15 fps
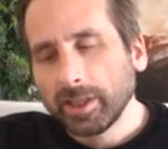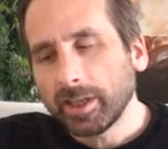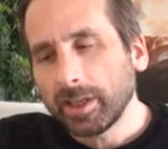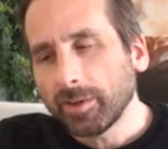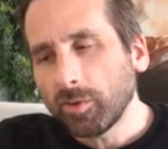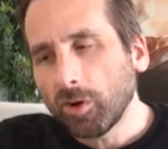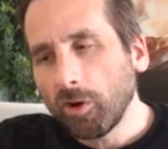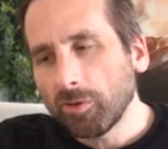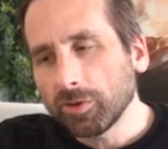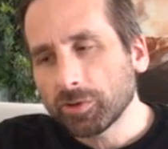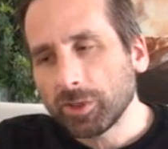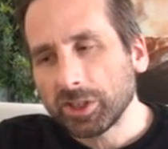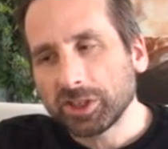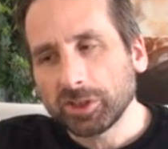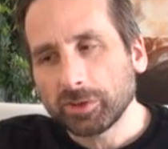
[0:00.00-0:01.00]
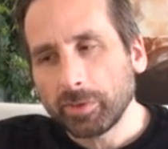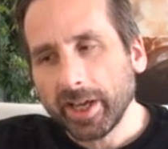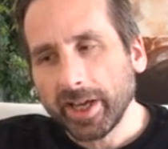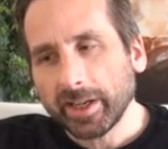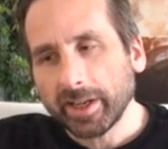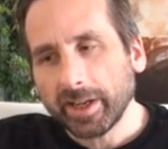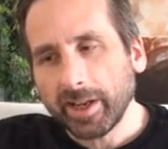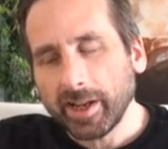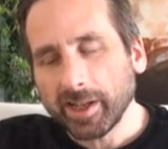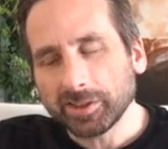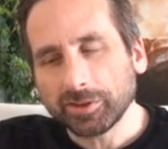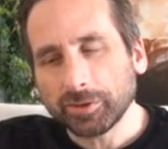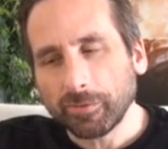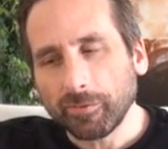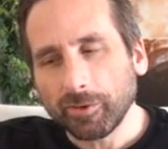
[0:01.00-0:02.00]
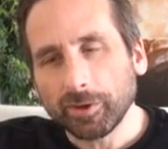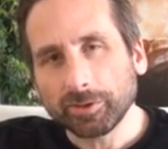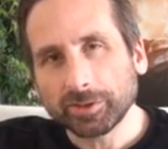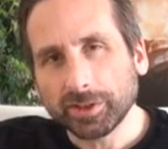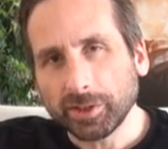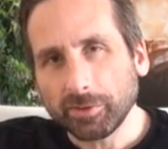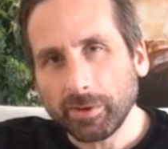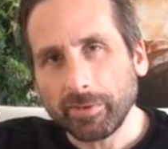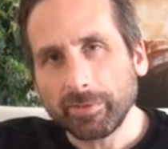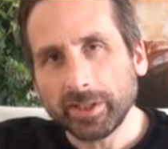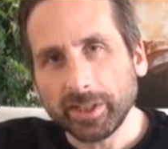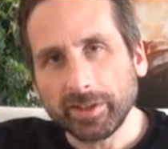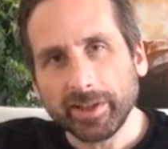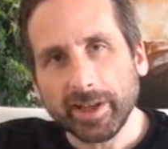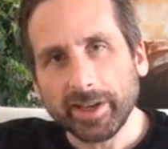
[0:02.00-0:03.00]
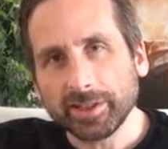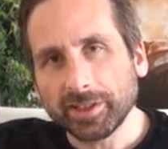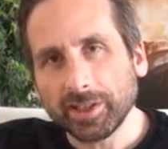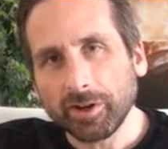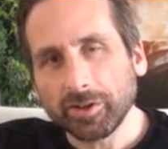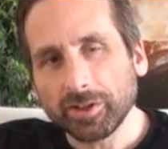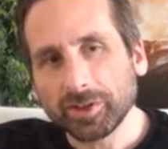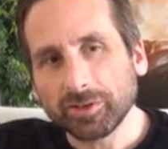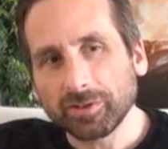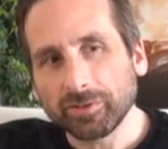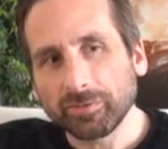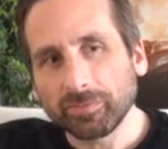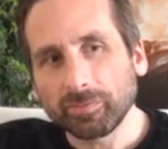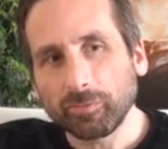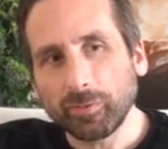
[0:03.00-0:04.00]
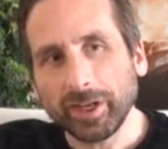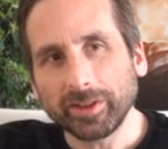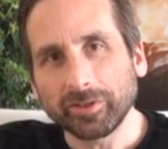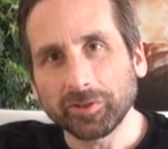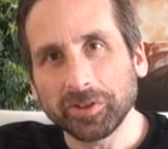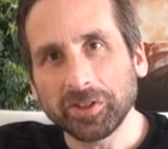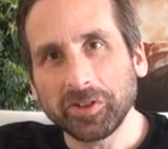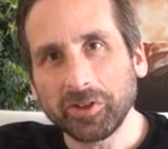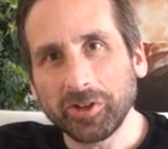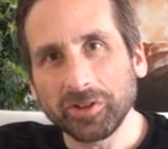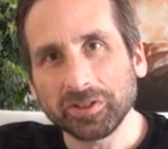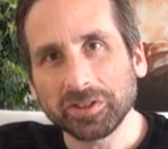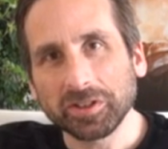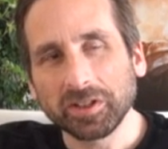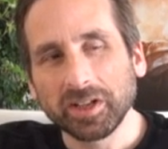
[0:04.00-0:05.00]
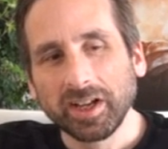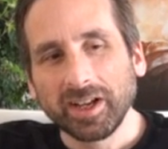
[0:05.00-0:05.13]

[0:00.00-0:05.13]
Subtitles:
All those questions we had to answer first, and the way we did that is the artist sort of went and looked at theirs.